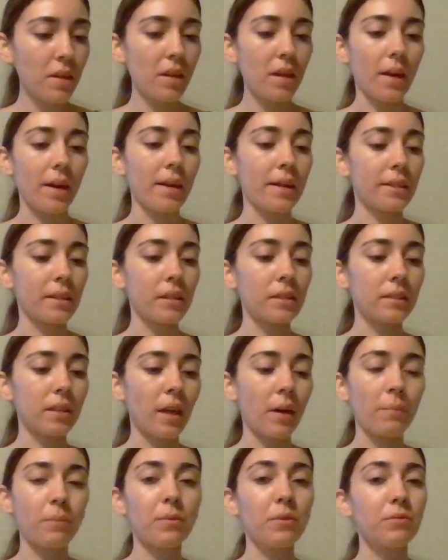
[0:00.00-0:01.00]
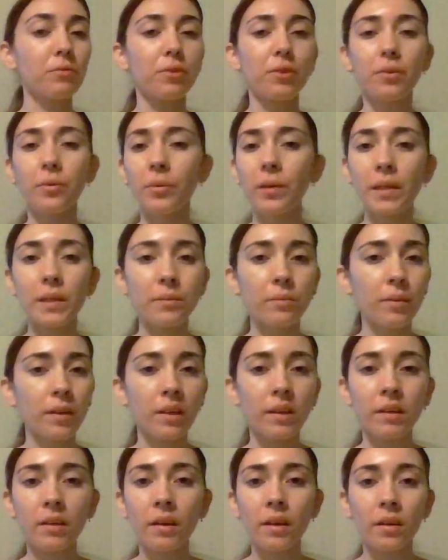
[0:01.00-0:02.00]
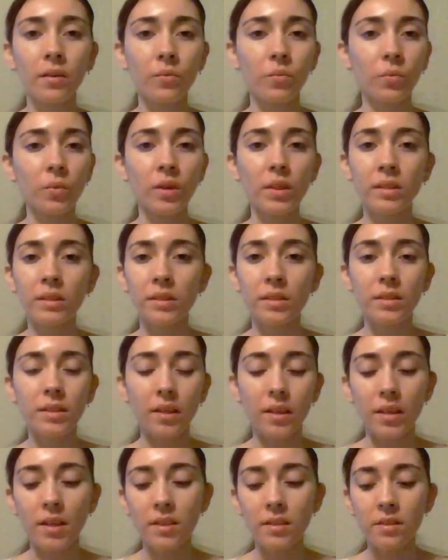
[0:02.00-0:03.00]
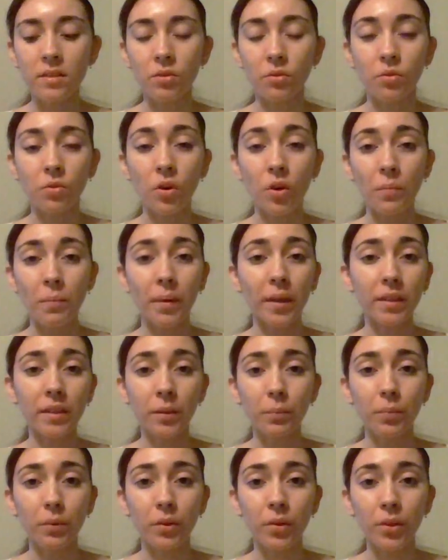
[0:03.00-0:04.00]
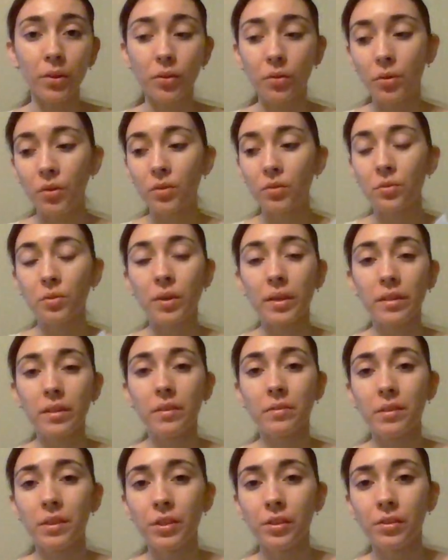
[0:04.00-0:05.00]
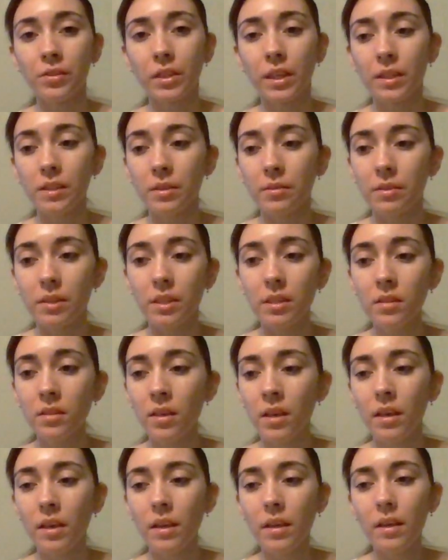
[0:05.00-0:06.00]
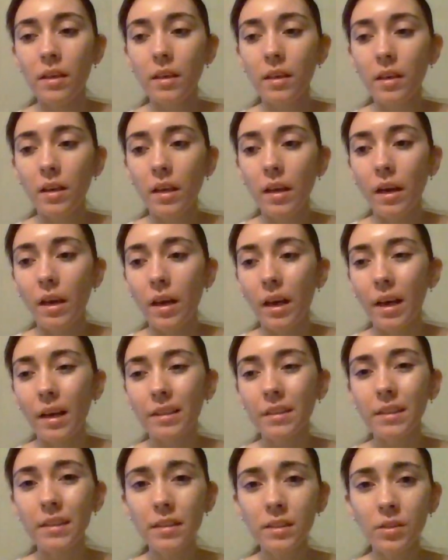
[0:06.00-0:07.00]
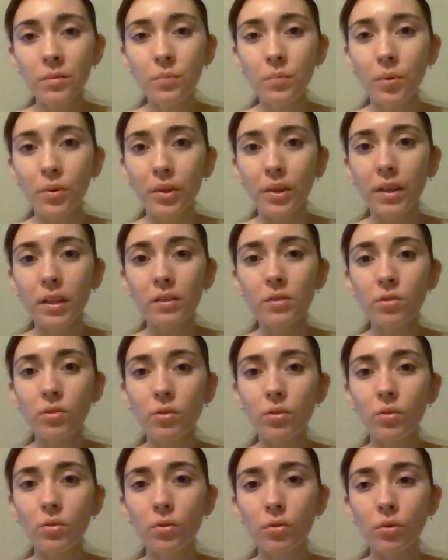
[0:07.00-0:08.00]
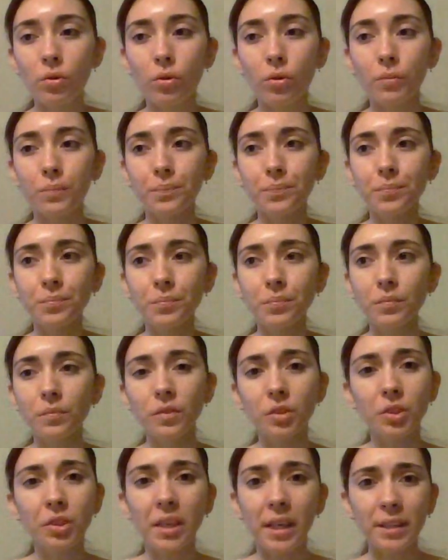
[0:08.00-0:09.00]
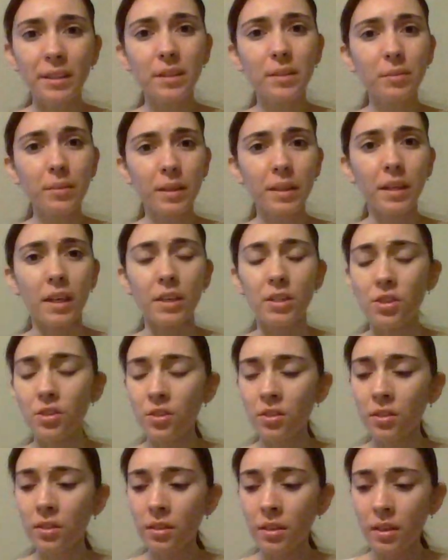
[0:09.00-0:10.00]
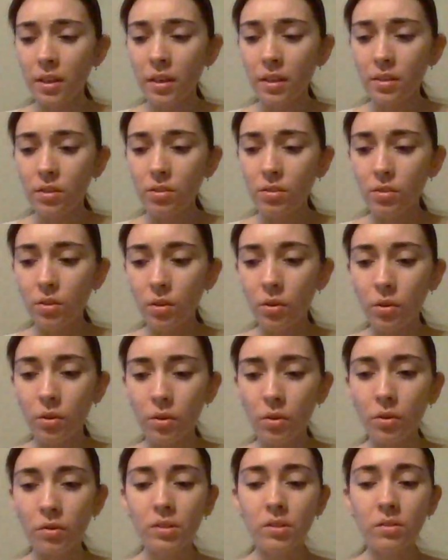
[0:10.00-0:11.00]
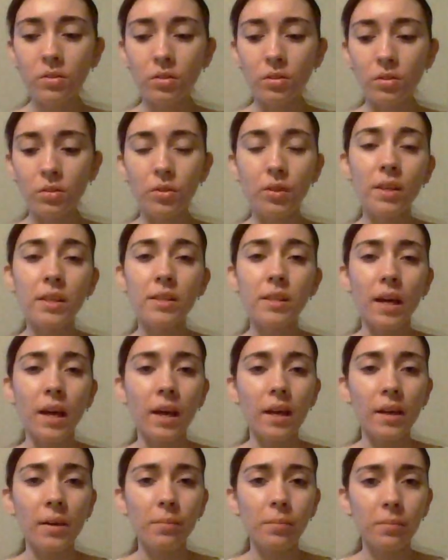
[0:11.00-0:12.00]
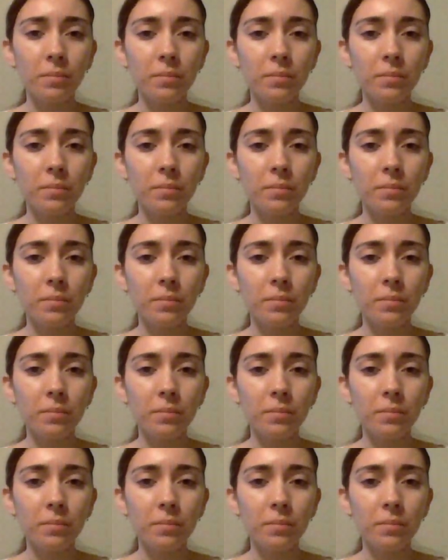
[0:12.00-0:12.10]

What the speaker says: And I think that before we even read the text or make the book or do any of the other activities, I think it's important to get them engaged. So to do this, I